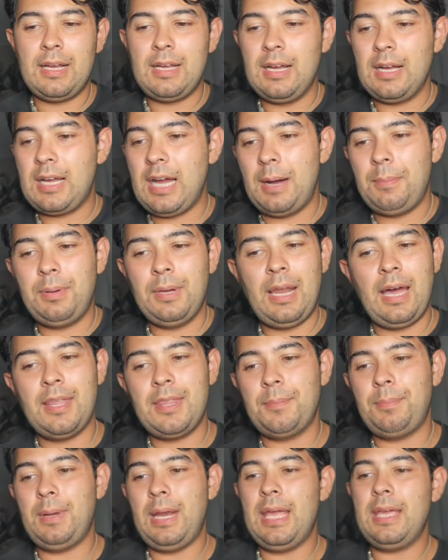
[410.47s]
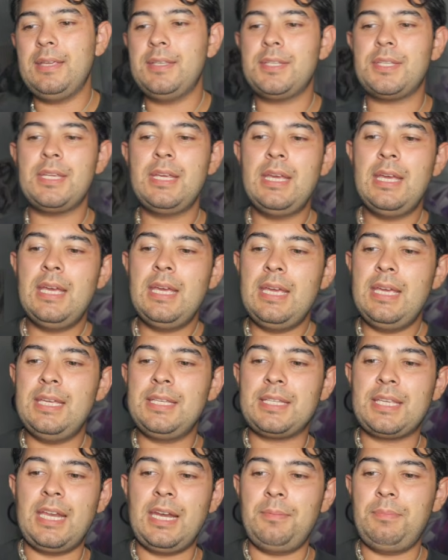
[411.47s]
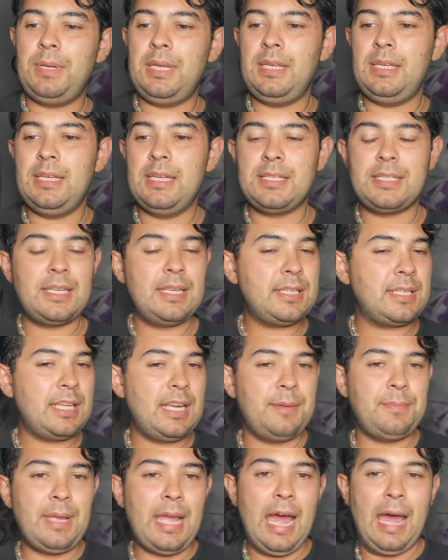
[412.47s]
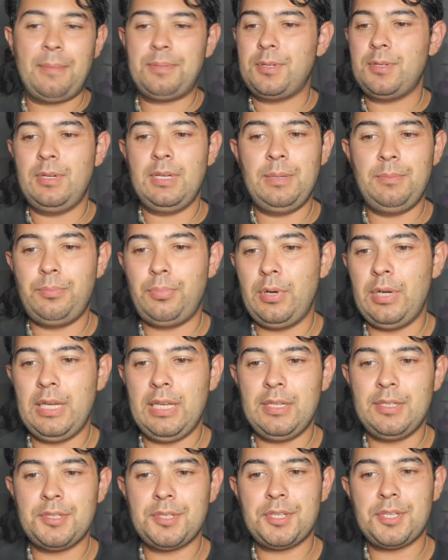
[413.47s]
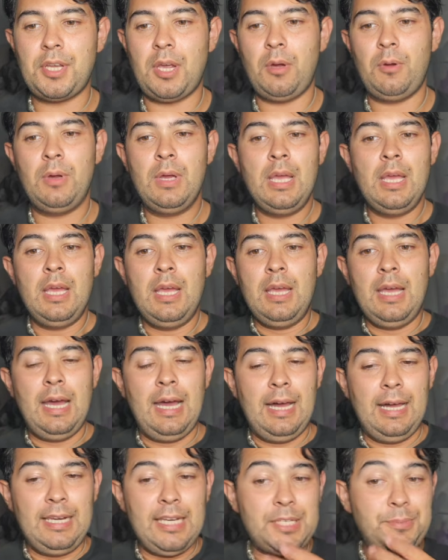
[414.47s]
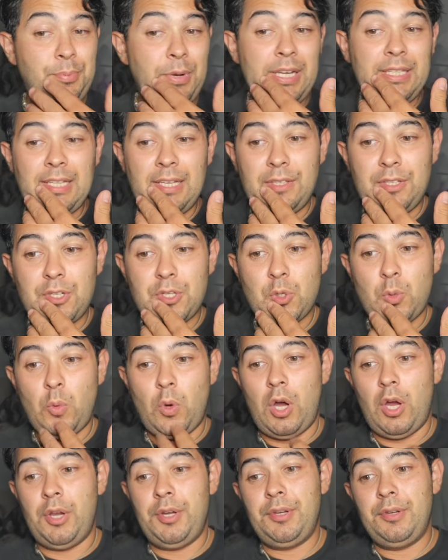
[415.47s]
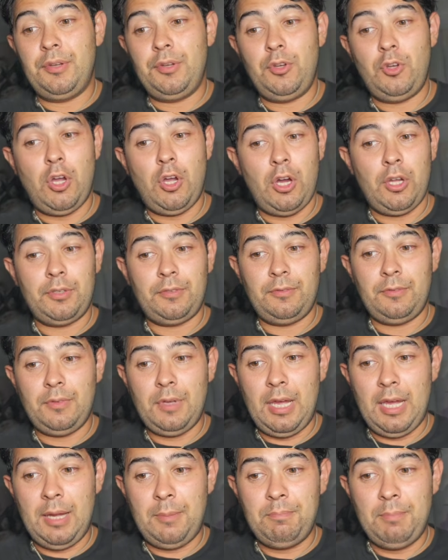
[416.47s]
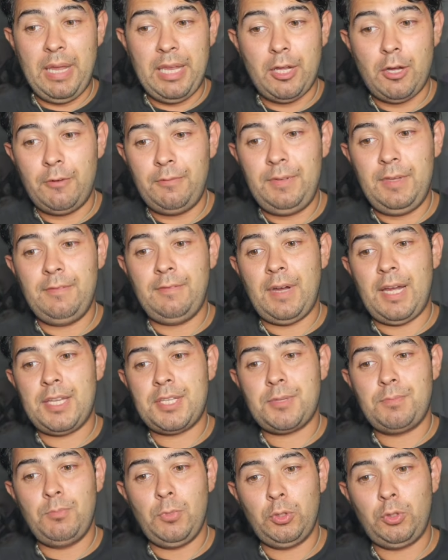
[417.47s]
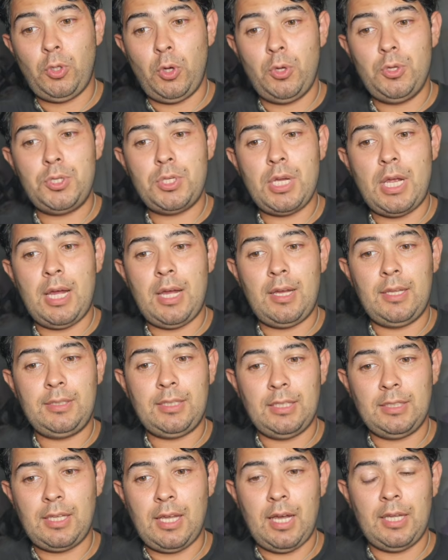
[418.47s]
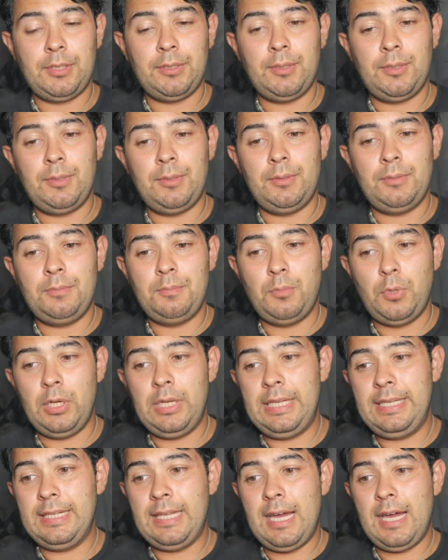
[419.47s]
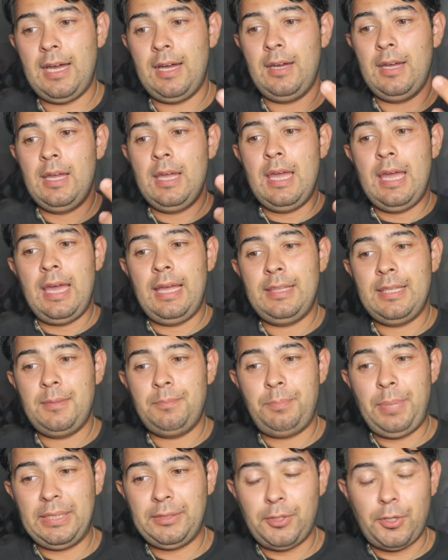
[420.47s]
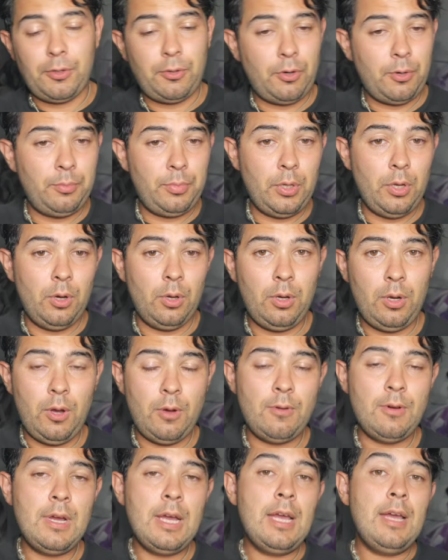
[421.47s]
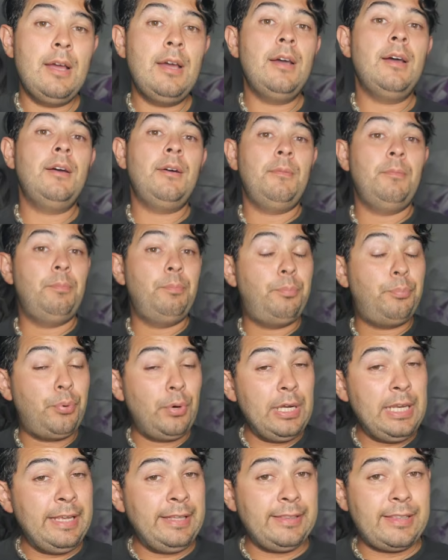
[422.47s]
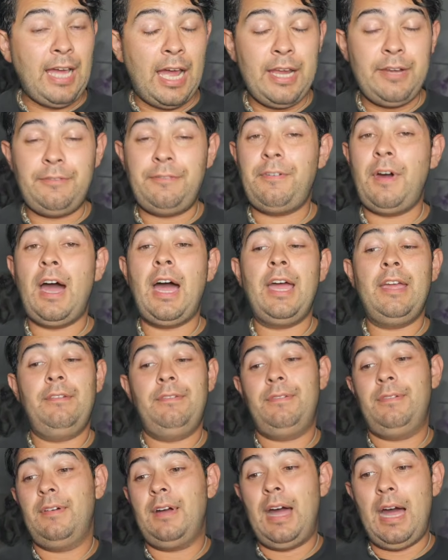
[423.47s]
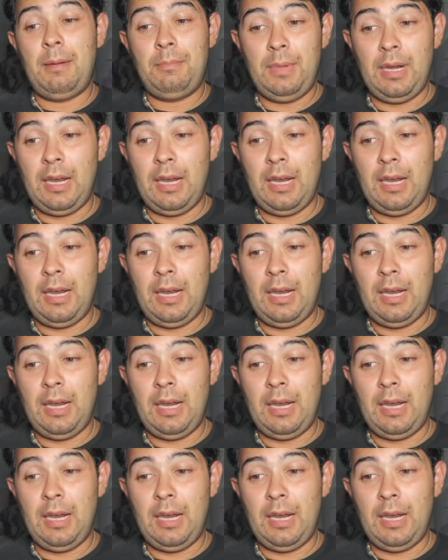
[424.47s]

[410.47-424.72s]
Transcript: a couple other players is going to be absolutely brilliant. So let's break down the squad. Got Mako Vivas, Montoya, Delgado, Molina, and then Pedro Robiolo. Brilliant tight five. I'm